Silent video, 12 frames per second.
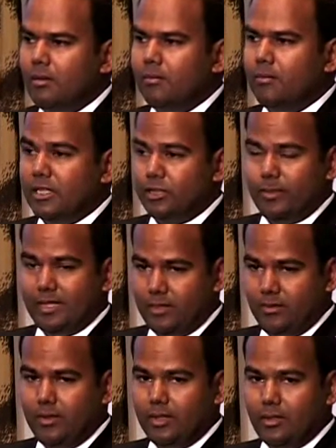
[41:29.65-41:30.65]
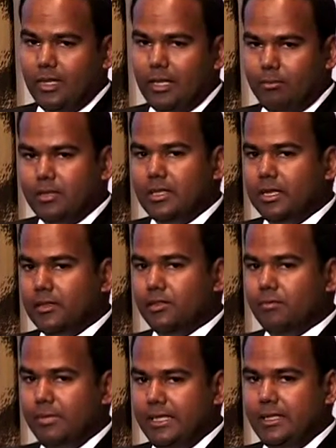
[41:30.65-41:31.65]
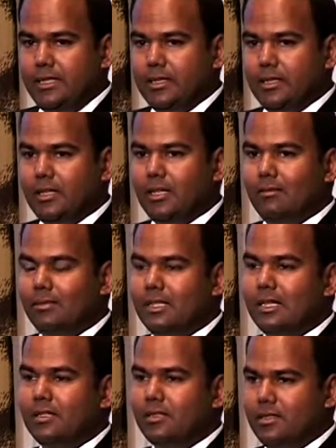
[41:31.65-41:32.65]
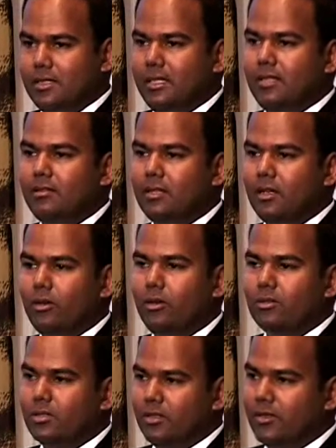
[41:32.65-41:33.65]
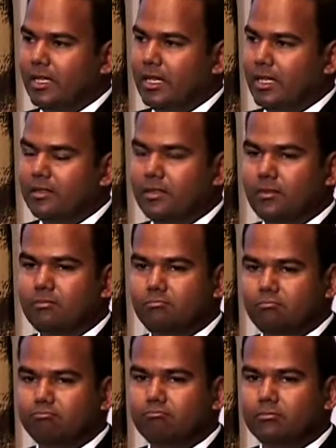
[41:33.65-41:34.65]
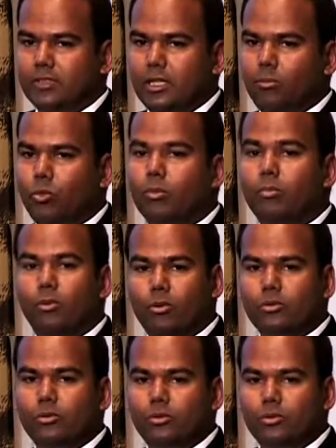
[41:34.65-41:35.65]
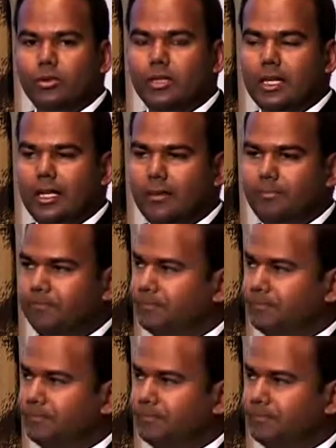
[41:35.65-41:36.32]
but specifically hepatitis B and hepatitis C can cause liver cancer. They're more prone to doing that.